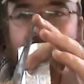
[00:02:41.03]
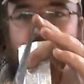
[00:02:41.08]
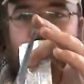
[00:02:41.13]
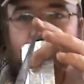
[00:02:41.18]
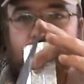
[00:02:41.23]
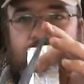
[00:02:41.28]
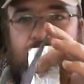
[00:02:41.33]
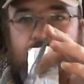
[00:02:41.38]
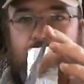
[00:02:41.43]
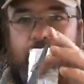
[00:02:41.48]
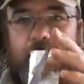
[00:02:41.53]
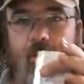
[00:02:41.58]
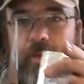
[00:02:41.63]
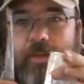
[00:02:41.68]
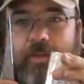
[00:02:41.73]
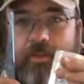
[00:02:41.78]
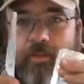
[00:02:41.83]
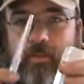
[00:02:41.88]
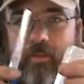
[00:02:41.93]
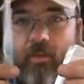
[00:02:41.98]
so sharp
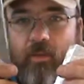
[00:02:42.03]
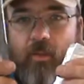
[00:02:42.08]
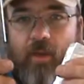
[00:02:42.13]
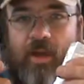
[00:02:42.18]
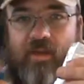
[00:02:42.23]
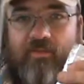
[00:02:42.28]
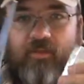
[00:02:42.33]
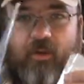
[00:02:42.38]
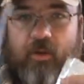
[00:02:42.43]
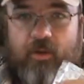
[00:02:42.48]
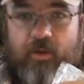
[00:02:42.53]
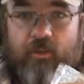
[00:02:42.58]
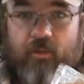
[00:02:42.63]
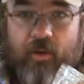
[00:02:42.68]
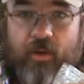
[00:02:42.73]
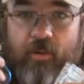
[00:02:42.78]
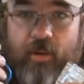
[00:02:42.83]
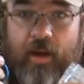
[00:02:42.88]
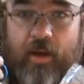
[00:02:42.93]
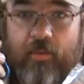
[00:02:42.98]
because the wife's always
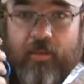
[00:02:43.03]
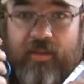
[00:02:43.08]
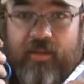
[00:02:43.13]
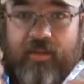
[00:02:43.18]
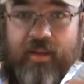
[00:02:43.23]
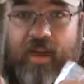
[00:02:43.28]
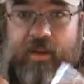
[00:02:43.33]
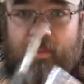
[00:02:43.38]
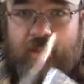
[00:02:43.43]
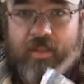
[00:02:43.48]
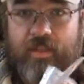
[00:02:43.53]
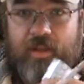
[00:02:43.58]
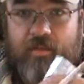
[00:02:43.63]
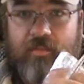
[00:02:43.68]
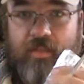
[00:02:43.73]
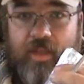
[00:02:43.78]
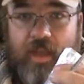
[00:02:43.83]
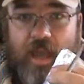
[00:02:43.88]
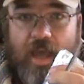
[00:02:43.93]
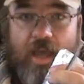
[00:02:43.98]
worried about I'm going to stab myself
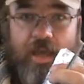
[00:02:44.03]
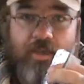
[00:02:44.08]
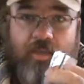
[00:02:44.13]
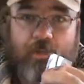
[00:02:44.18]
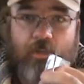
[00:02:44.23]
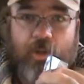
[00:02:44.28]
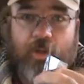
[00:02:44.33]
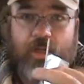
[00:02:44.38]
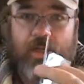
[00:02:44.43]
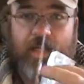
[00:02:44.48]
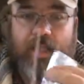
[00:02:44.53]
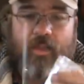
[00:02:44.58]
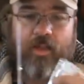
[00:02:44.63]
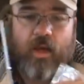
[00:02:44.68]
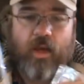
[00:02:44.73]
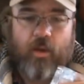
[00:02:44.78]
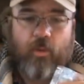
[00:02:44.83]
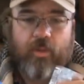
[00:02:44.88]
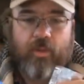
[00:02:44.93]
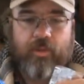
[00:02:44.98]
in the eye as I'm running down the
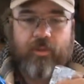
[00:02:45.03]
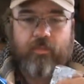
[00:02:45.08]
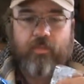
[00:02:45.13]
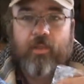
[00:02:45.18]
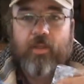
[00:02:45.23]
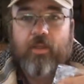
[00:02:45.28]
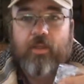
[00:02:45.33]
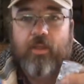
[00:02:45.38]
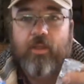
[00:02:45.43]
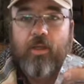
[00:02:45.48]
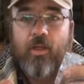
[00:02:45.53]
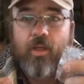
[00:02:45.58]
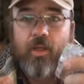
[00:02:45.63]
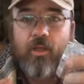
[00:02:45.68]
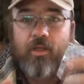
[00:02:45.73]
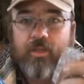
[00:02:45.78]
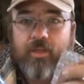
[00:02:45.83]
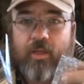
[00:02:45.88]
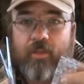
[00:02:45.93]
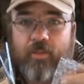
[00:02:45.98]
hall with them
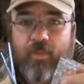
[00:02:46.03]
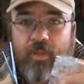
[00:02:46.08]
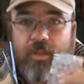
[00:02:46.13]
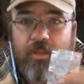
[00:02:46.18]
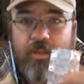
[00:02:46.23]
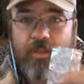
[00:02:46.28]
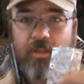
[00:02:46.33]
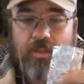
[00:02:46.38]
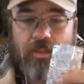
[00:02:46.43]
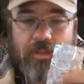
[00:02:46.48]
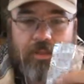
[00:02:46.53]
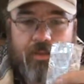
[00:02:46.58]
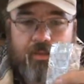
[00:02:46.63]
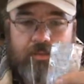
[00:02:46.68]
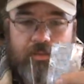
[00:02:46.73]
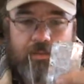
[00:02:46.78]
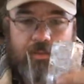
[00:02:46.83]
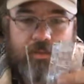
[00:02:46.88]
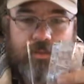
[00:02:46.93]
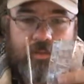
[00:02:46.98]
or something,
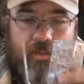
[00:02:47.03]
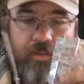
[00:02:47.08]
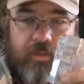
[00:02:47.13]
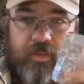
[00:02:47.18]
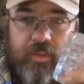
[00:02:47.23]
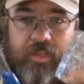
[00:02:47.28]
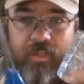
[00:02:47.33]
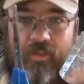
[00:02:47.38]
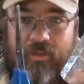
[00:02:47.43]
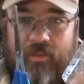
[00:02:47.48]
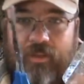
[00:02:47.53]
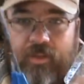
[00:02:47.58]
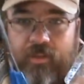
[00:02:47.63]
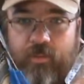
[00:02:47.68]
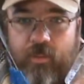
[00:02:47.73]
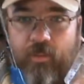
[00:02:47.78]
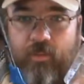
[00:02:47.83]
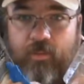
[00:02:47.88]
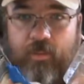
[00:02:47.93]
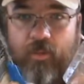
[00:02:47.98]
She doesn't trust
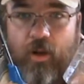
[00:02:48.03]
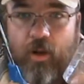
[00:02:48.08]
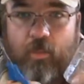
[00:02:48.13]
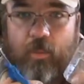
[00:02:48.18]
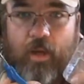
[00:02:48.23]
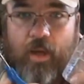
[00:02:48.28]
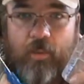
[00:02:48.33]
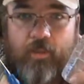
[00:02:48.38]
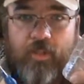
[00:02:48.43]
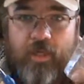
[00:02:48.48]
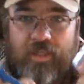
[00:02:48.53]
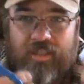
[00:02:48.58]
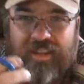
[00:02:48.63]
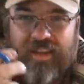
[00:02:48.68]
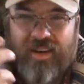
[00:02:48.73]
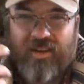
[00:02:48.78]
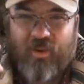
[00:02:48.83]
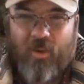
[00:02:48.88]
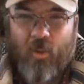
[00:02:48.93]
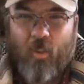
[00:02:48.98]
me with sharp objects.
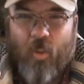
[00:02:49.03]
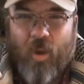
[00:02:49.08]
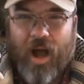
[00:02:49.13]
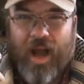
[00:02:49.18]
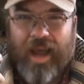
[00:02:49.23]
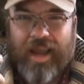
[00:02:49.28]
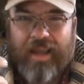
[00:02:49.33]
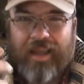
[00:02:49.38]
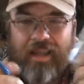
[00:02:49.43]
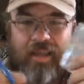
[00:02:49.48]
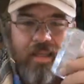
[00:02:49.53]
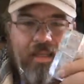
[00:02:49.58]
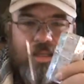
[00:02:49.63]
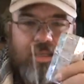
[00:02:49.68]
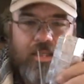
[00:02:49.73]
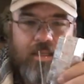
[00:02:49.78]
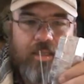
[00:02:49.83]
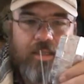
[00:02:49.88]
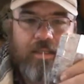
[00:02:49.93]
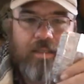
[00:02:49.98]
I don't know why.
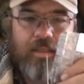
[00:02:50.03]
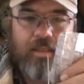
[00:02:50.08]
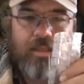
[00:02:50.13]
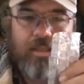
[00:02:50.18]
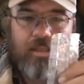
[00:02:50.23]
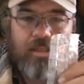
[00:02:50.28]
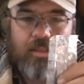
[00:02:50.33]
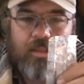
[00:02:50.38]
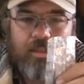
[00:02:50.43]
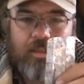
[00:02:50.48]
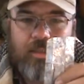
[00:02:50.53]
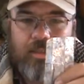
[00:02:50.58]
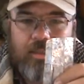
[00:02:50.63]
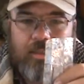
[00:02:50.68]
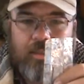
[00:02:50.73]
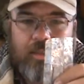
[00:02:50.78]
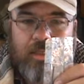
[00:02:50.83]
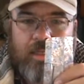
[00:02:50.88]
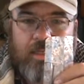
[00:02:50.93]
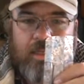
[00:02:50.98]

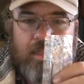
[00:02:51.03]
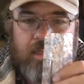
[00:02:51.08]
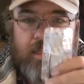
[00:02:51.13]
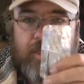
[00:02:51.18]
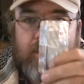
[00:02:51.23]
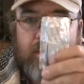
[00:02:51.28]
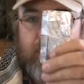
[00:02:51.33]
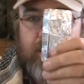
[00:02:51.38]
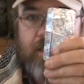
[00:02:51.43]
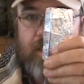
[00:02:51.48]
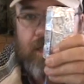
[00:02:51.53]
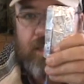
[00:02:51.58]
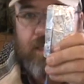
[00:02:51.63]
And then you're just going to